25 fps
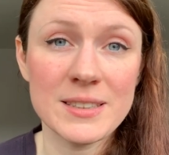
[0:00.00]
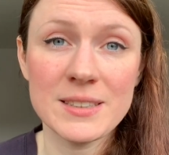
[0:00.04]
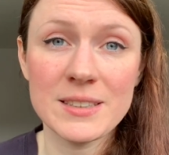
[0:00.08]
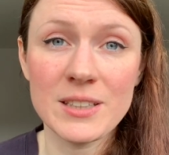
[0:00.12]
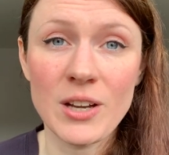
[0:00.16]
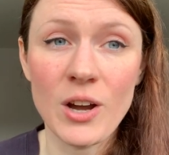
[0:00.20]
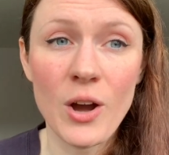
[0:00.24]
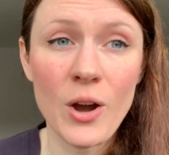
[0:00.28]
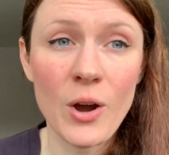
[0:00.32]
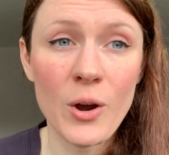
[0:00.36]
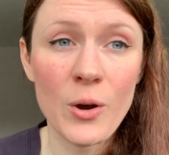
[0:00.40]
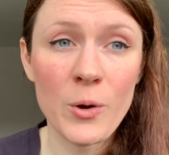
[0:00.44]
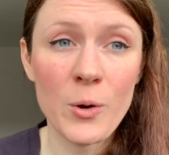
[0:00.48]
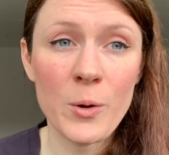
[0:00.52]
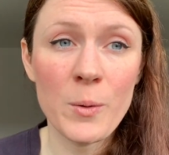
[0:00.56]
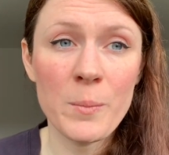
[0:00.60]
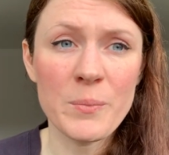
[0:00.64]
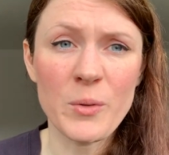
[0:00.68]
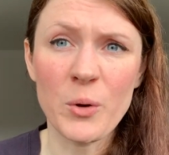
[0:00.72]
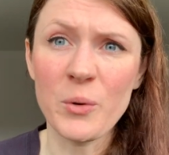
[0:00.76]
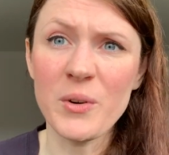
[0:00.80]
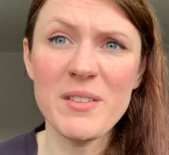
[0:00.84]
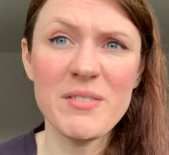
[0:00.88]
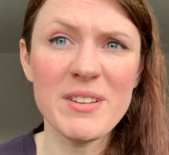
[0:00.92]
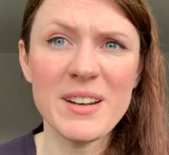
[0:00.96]
at home,
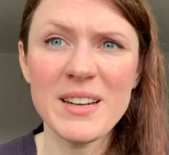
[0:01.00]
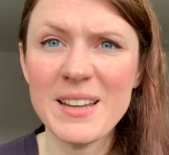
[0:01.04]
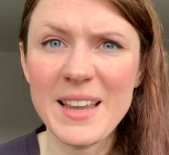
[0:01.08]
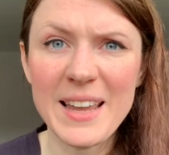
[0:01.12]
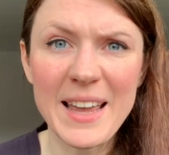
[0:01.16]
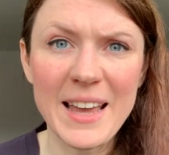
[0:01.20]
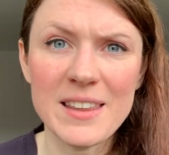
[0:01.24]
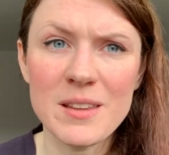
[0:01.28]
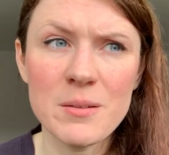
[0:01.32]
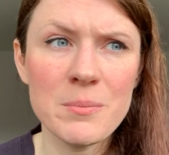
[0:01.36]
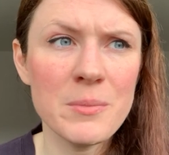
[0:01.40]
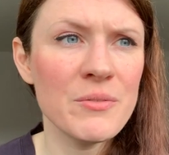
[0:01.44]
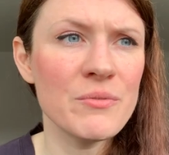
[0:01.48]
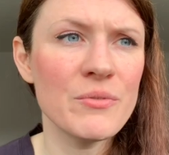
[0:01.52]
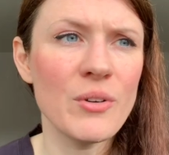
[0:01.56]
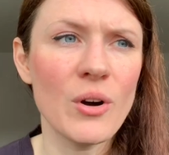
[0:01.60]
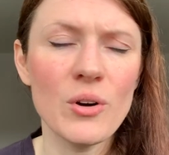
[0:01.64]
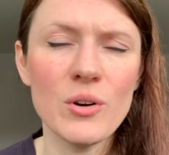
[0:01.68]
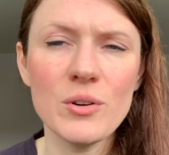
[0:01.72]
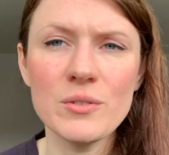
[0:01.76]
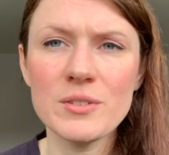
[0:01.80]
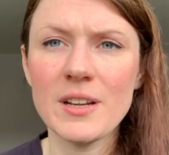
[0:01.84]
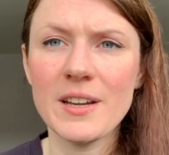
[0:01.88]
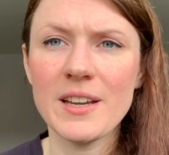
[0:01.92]
or even get them involved.